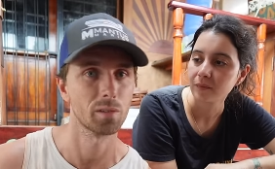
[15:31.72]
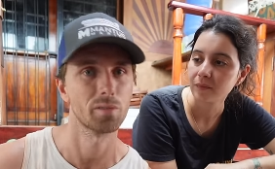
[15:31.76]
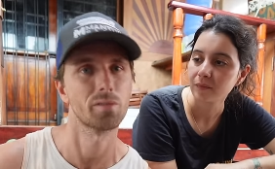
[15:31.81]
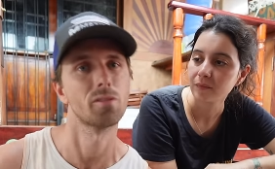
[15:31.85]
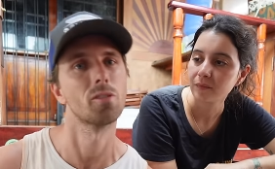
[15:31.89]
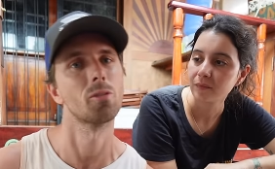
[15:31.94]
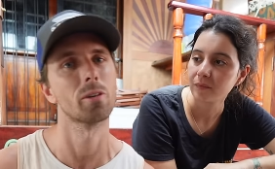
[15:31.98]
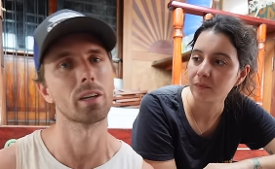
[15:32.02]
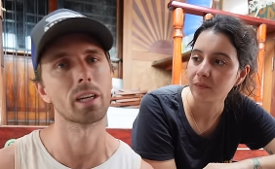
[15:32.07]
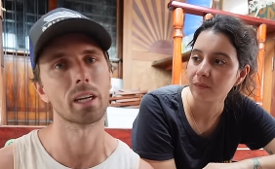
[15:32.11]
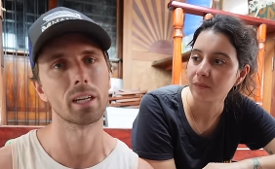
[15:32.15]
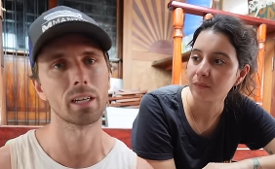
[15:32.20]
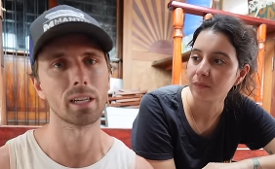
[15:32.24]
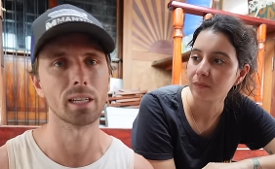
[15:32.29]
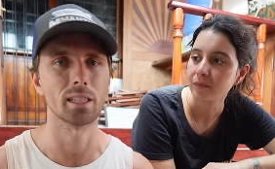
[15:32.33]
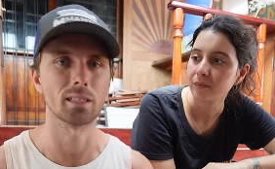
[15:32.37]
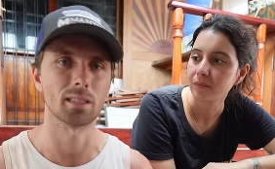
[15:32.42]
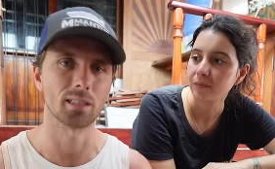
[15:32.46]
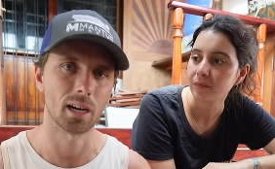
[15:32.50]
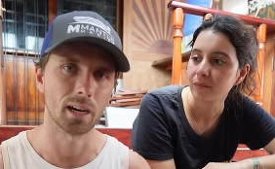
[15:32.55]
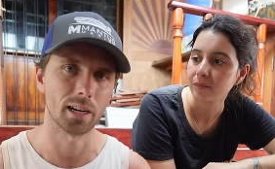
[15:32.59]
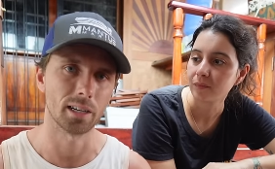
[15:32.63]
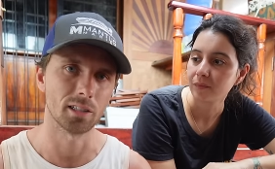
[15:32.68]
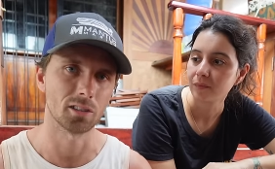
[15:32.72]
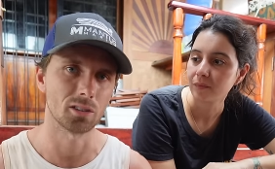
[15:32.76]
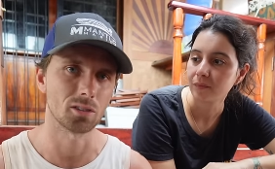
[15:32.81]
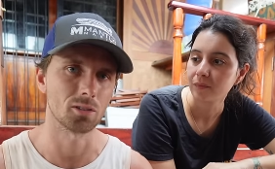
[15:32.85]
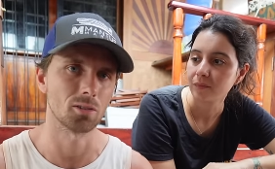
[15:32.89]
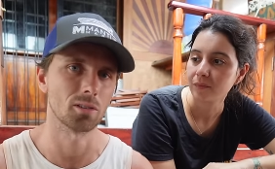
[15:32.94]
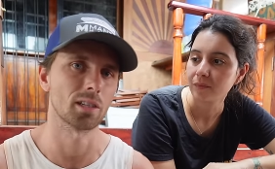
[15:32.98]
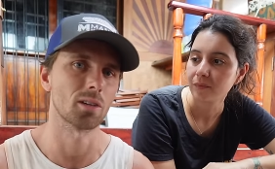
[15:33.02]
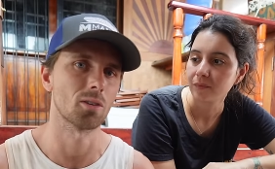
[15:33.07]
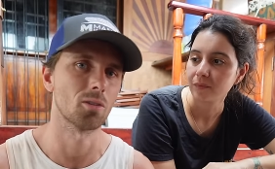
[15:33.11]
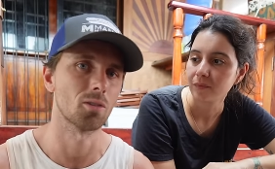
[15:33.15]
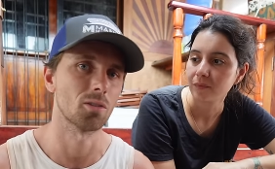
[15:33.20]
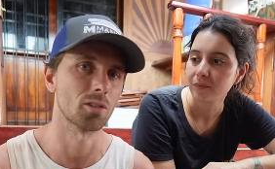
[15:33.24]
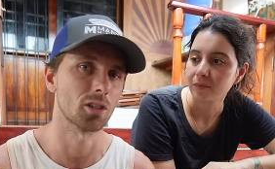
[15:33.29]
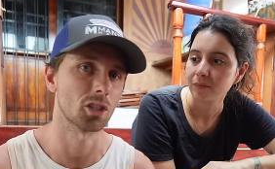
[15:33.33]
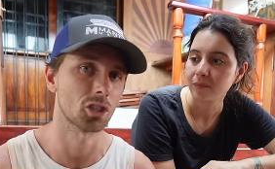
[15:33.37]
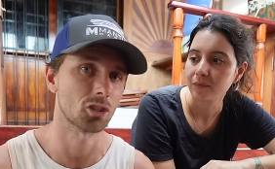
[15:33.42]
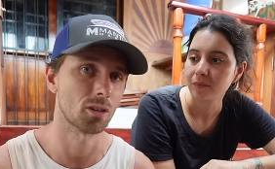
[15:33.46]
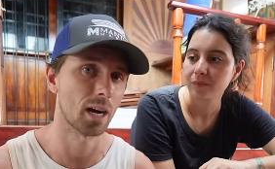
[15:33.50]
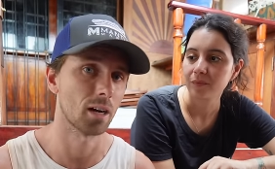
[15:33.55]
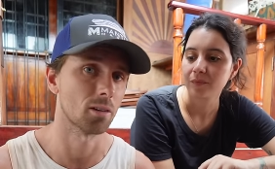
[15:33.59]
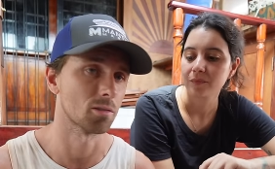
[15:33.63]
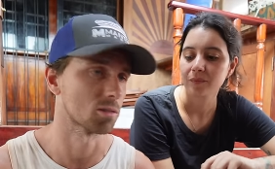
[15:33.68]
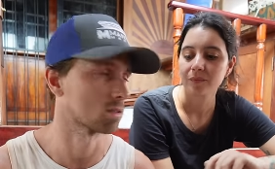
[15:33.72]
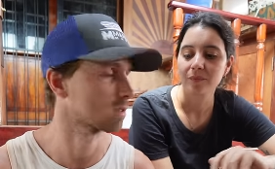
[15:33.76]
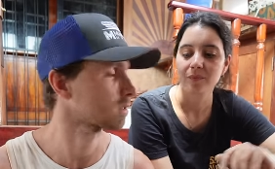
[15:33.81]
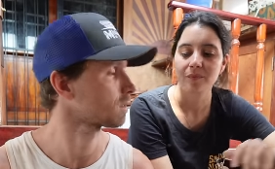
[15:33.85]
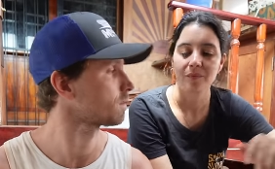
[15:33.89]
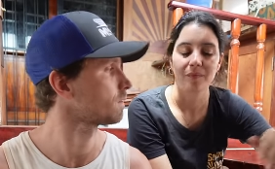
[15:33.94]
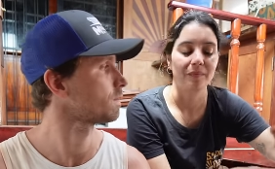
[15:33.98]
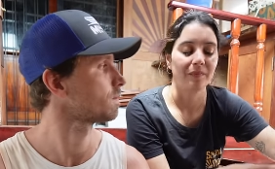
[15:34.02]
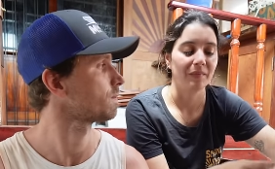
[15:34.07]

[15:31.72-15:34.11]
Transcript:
Speaker 1: before we can start installing all the shrouds.